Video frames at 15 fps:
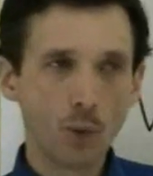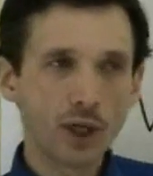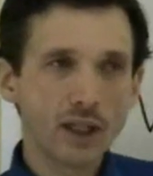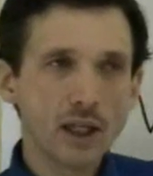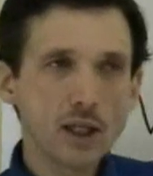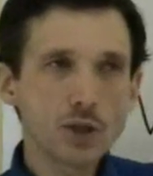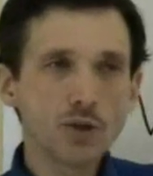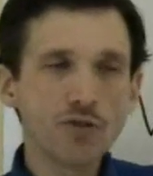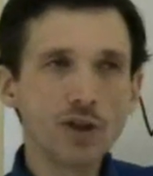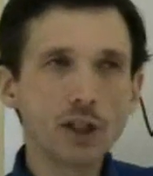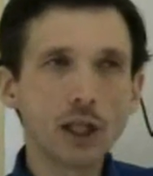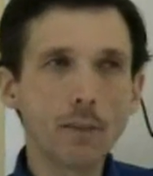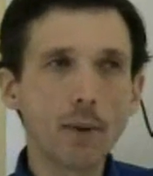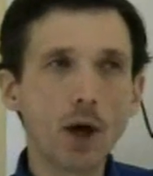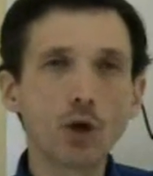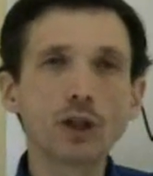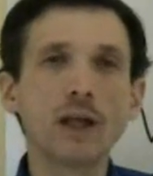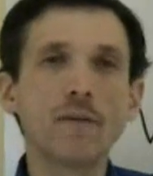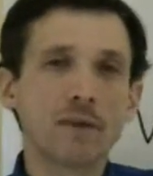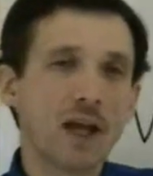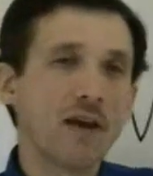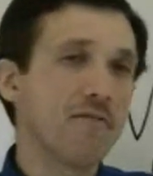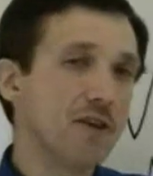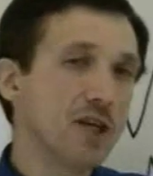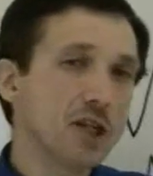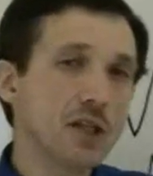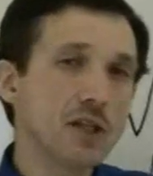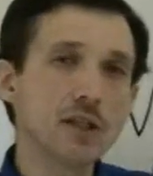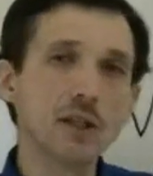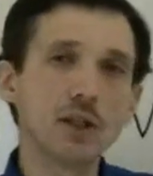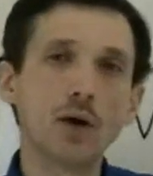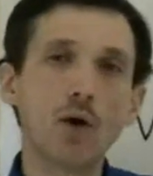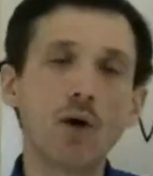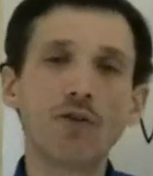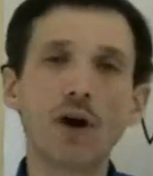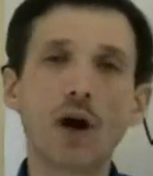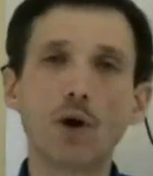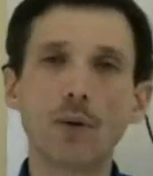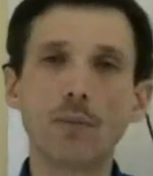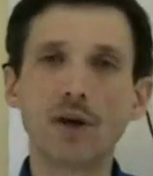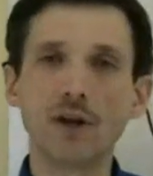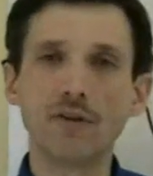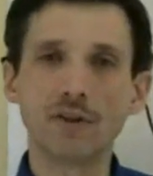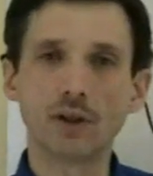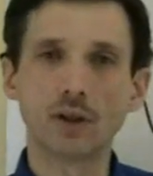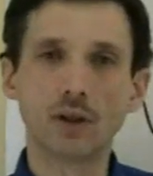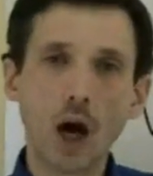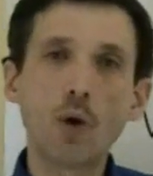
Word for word: We can also think about efficiency of our breathing,